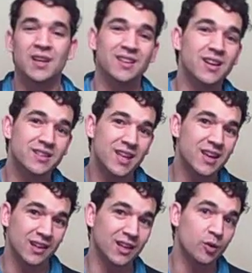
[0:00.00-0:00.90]
It does
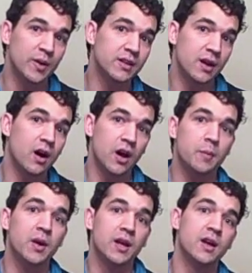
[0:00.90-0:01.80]
take a little bit of
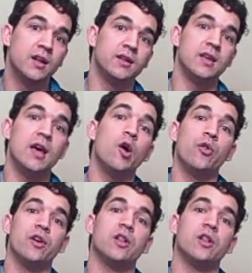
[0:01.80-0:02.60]
time to get all the